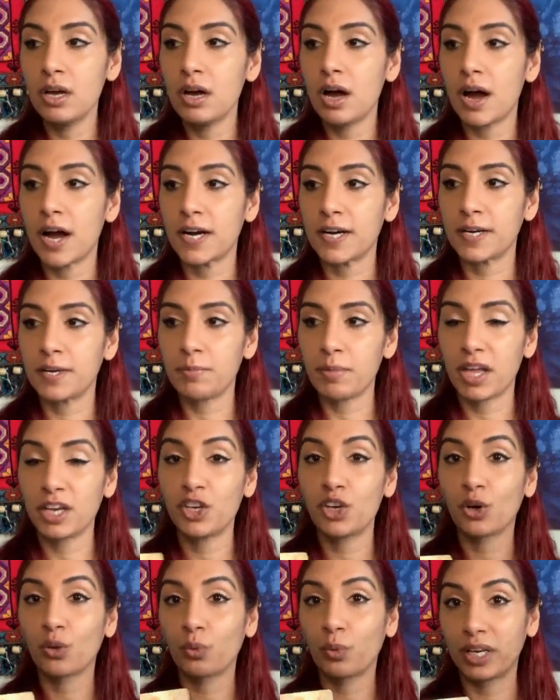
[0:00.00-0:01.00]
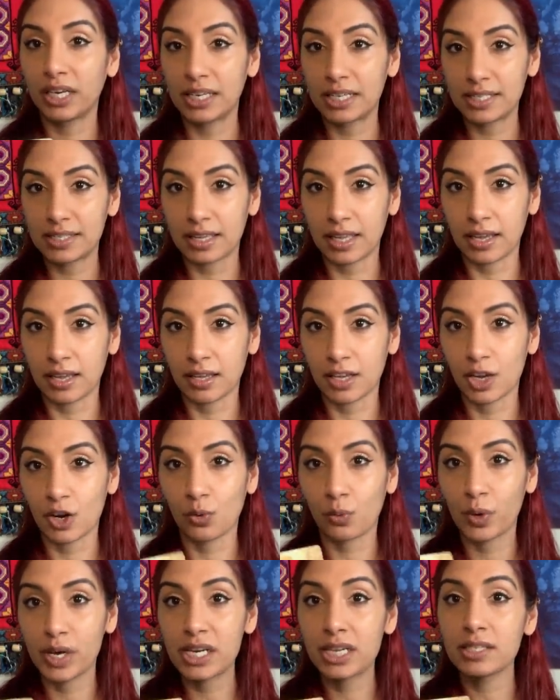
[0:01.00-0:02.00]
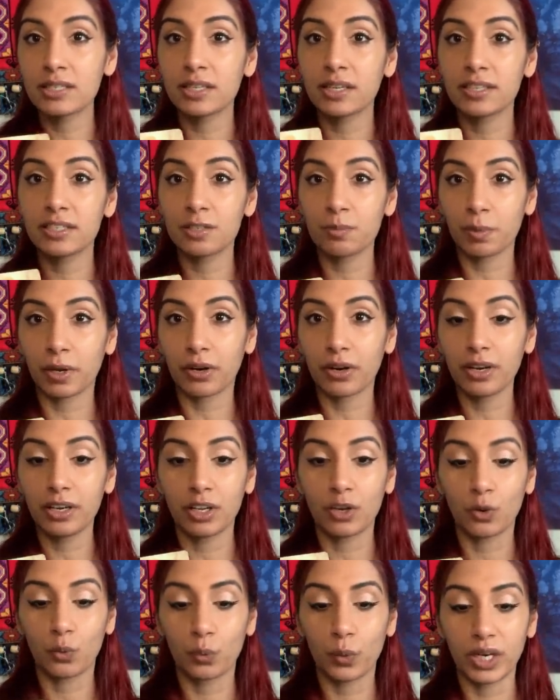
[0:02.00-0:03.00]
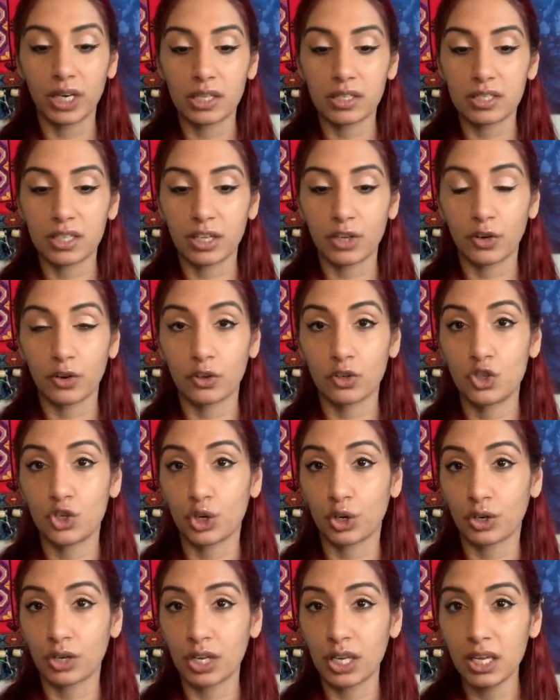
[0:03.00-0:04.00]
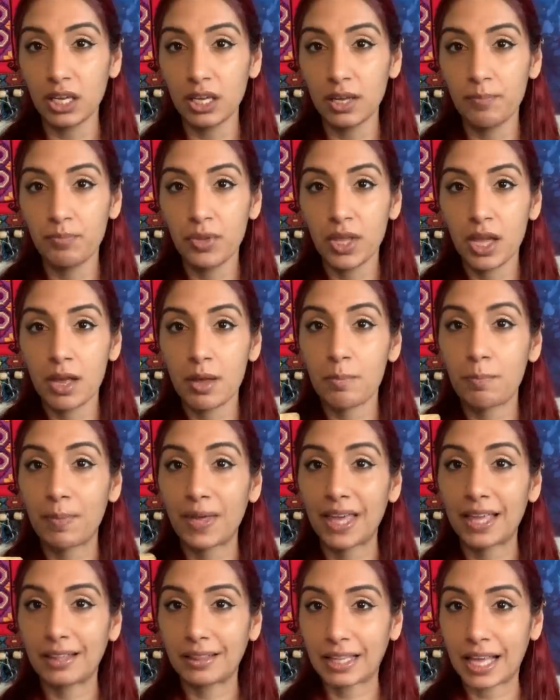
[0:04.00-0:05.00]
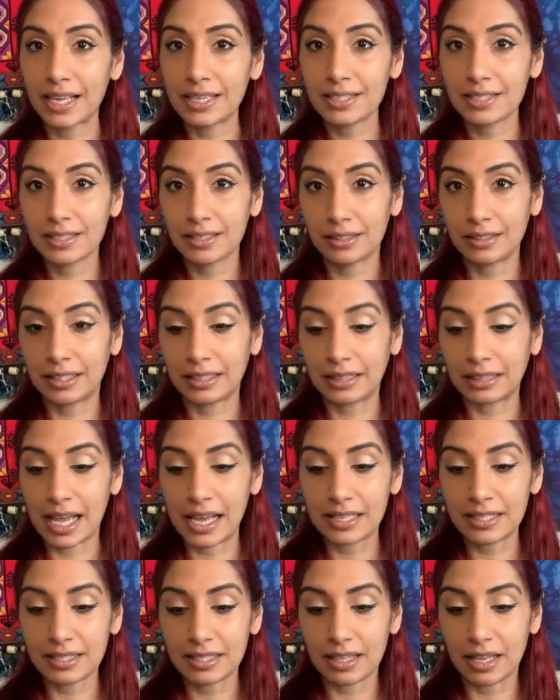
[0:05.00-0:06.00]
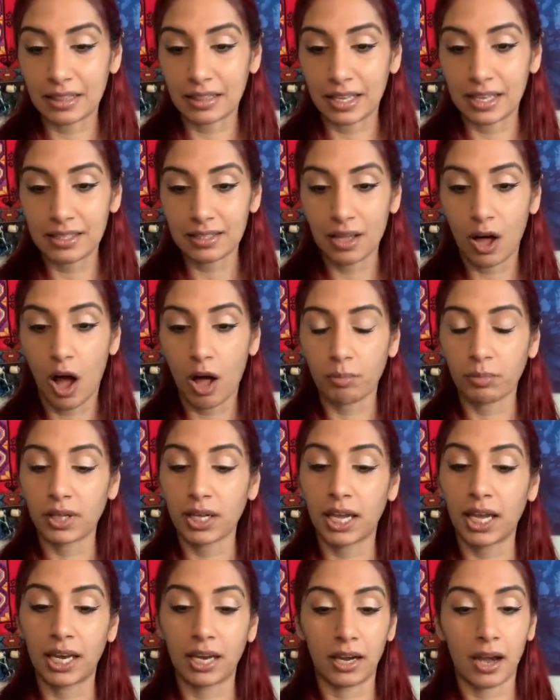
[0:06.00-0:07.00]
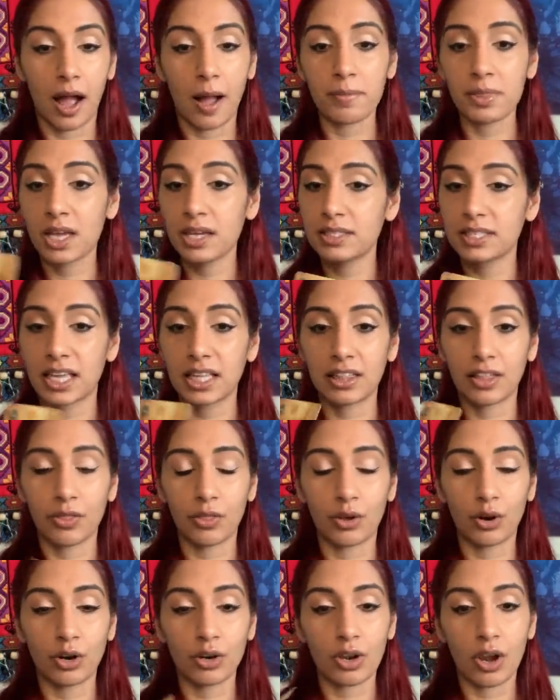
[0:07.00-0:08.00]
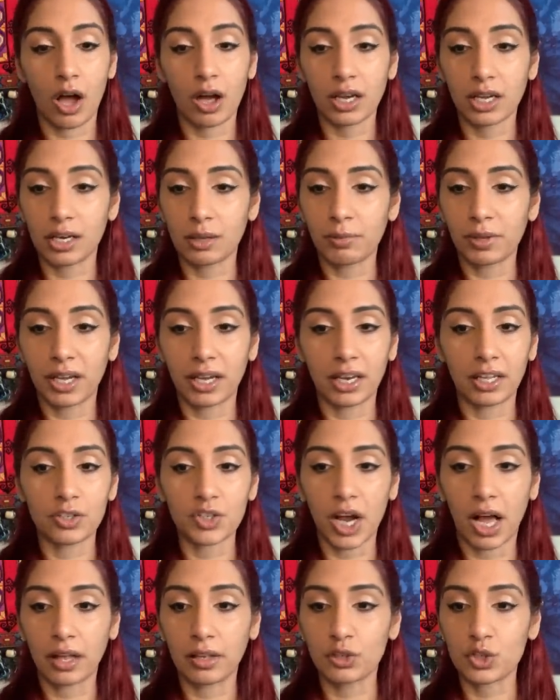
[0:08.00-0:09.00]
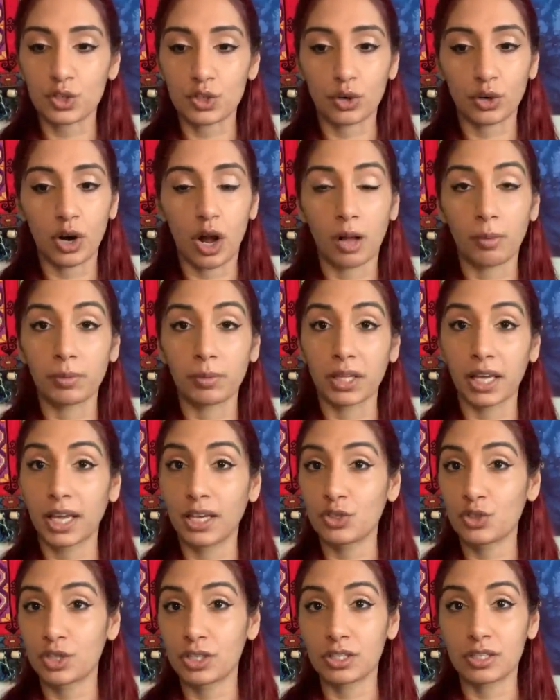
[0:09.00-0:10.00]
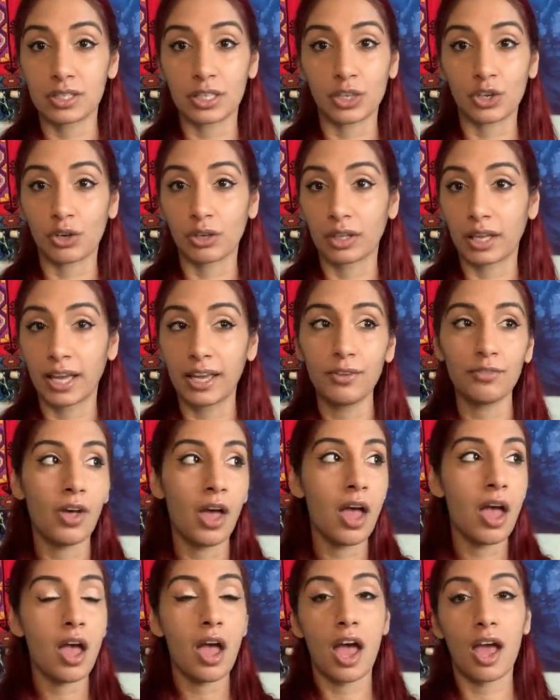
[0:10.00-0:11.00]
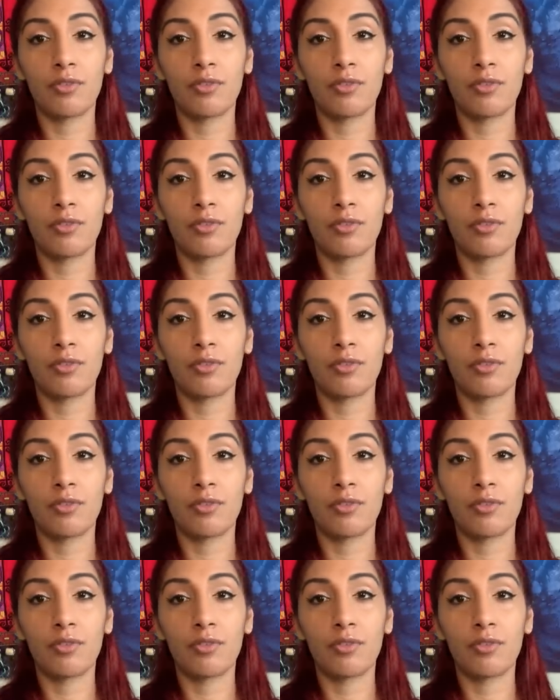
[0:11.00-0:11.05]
And you're witnessing spirit, you're witnessing your journey be less and less complicated. I'm not saying that there are not going to be any challenges or complications in your life.